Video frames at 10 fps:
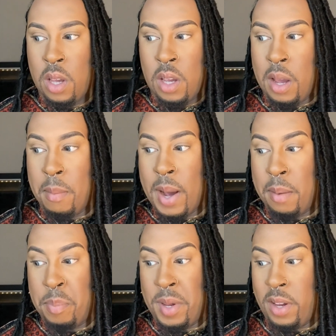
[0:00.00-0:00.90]
It
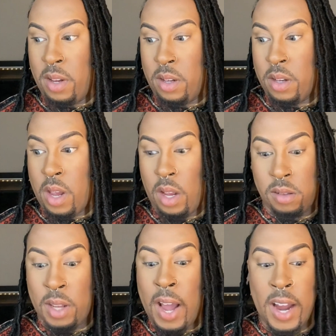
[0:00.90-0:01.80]
might be
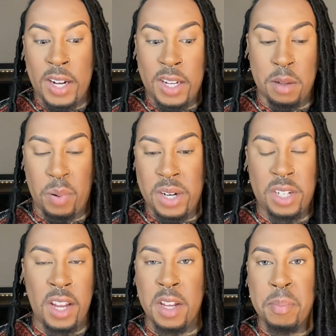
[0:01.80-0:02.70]
anxiety, depression.
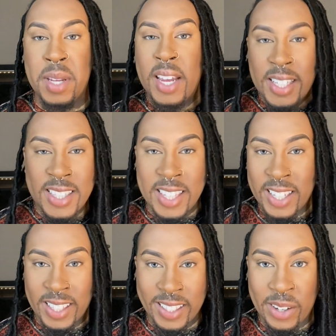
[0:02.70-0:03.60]
It could be
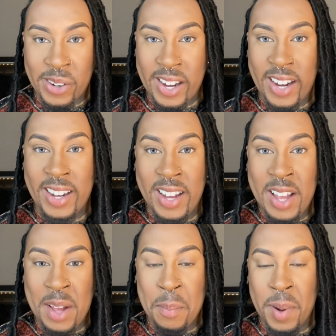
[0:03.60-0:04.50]
anything, okay?
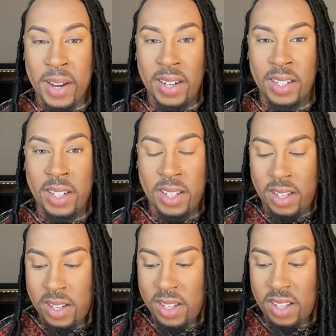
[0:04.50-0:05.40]
But
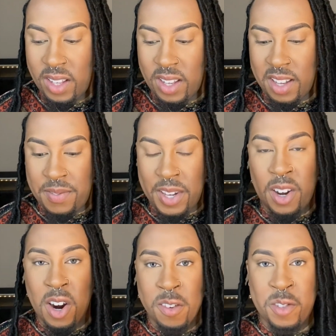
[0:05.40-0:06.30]
if he
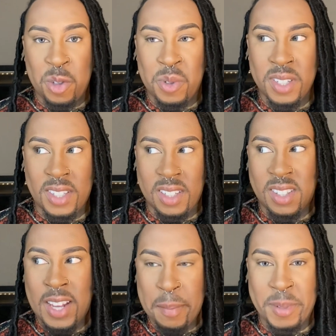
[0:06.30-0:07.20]
curved you, just
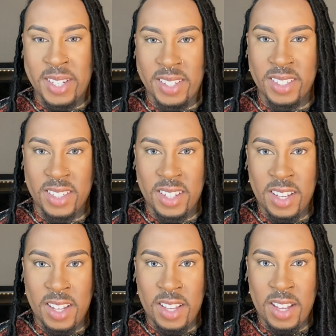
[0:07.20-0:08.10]
accept it.
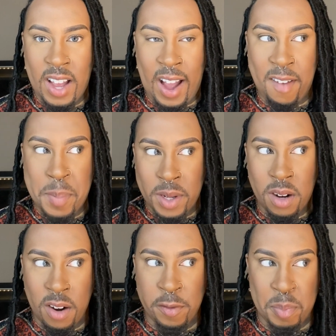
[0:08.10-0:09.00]
I've been
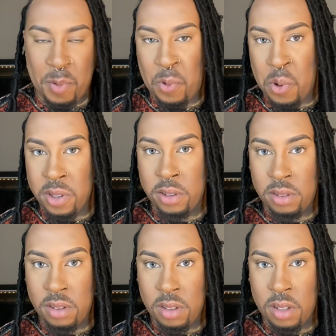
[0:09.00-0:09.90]
curved before.
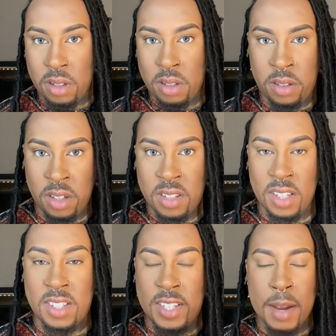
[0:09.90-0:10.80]
Just
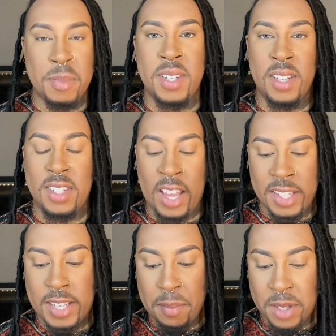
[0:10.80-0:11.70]
accept it.
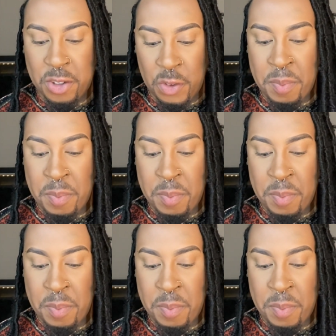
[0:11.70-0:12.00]
Accept that you've